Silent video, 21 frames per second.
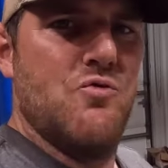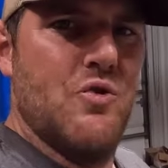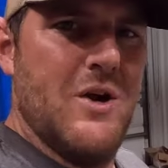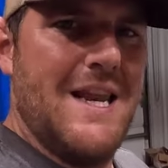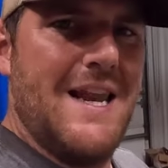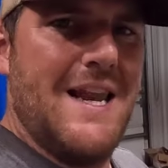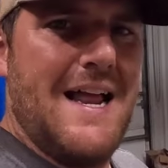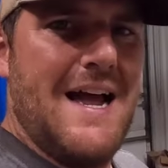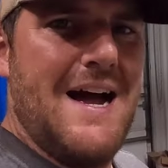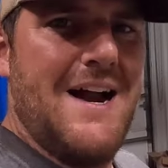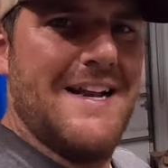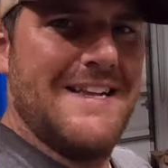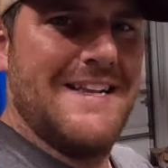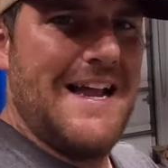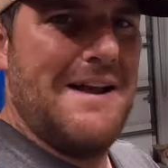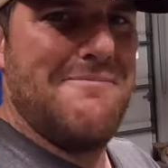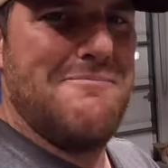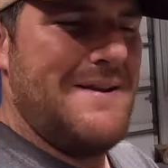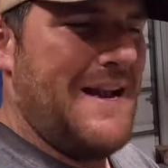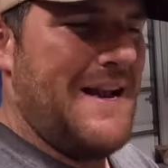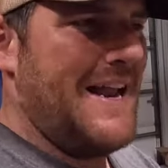Really loud.
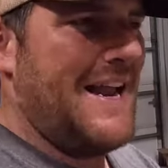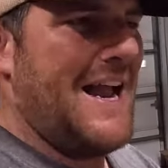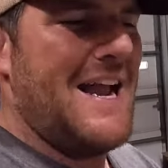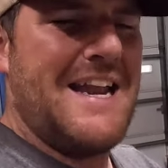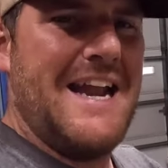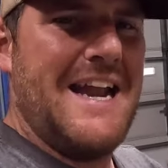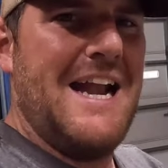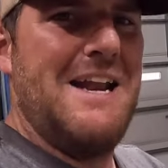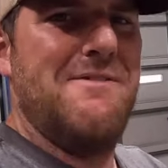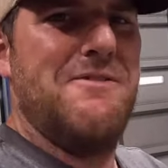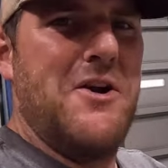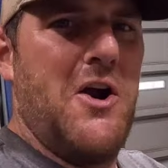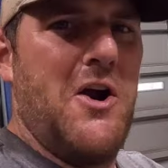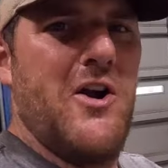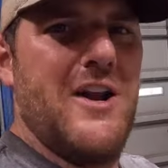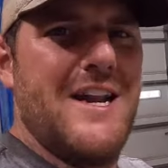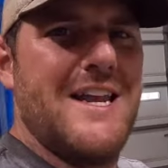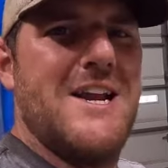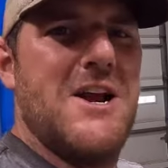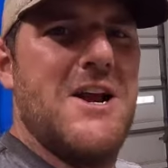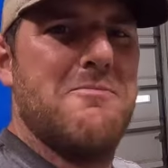I can't even
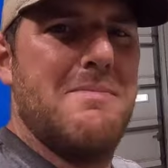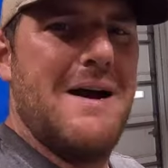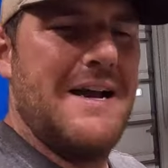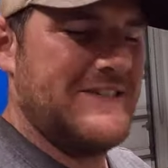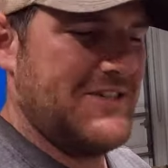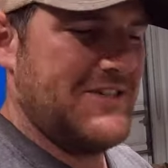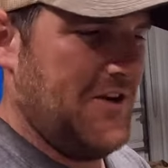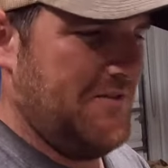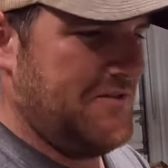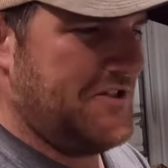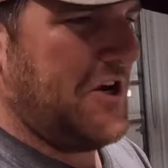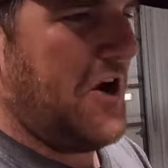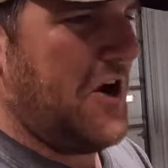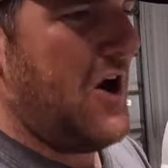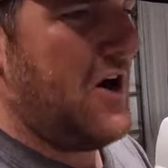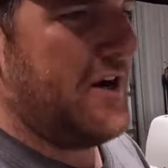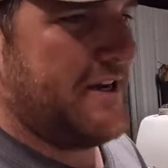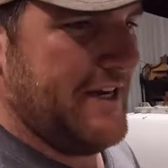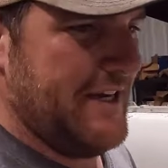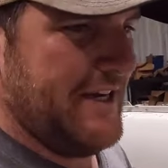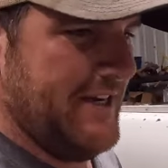hardly hear myself
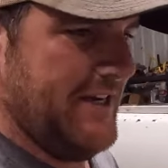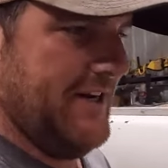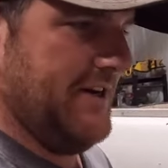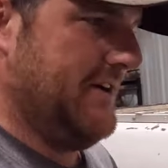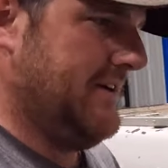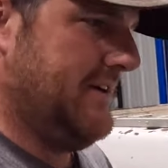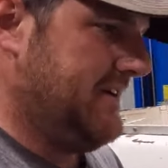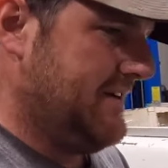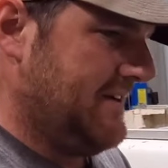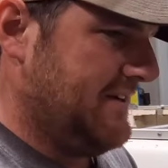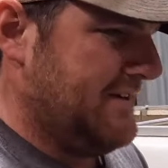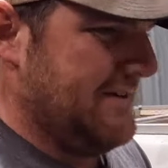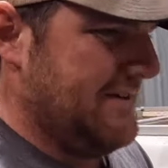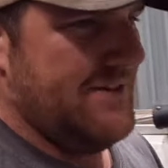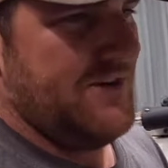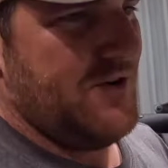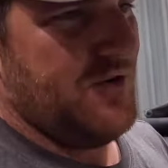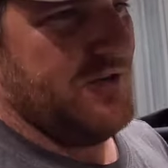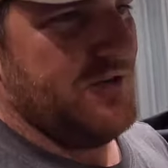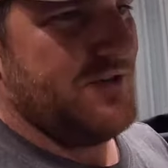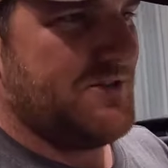talking here.
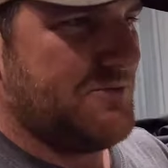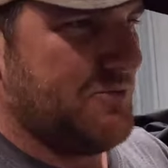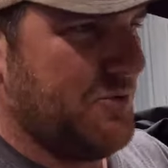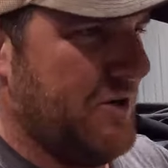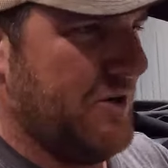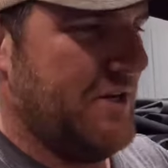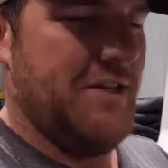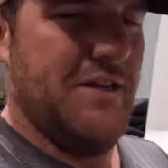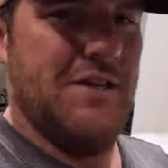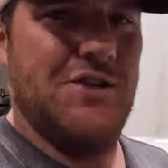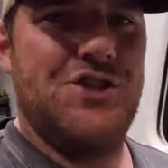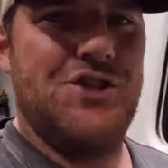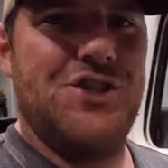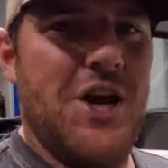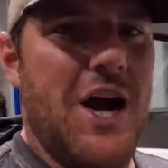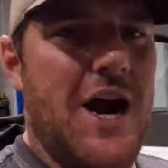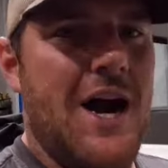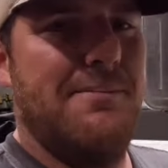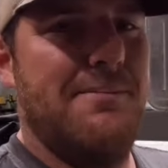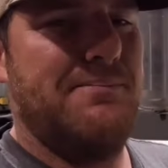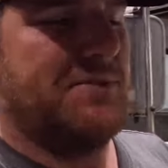Of course, we're in the
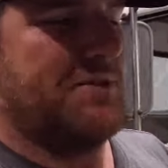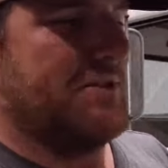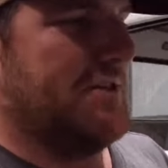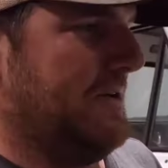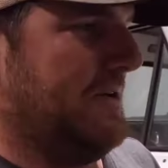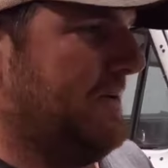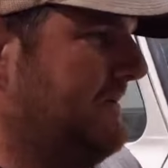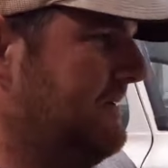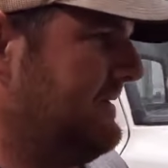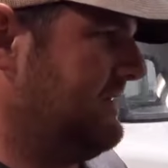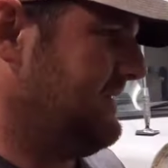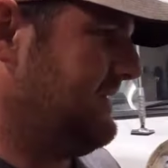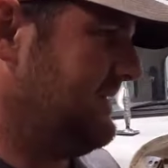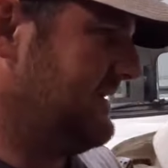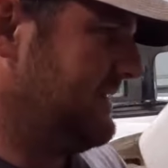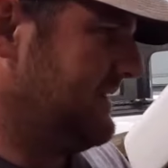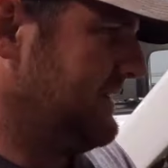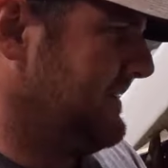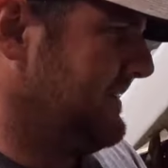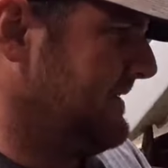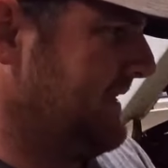shop, so
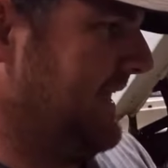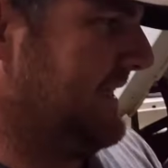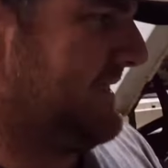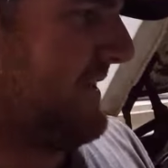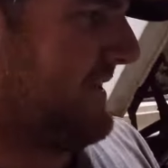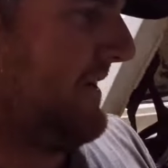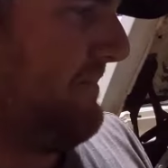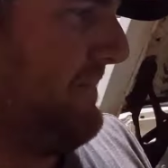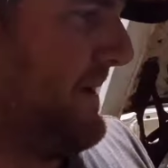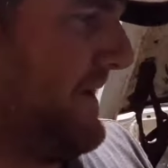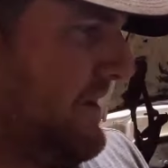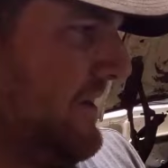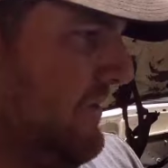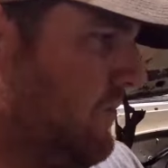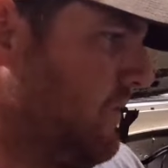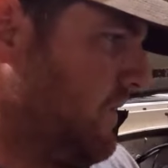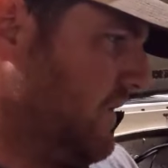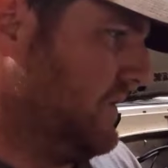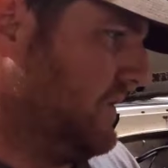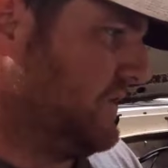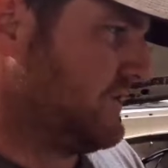that's going to make
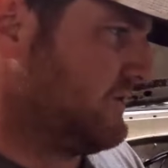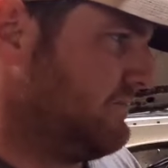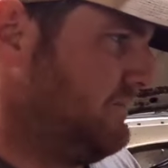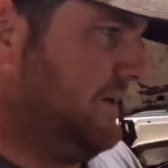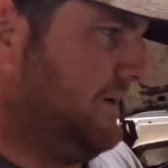it worse.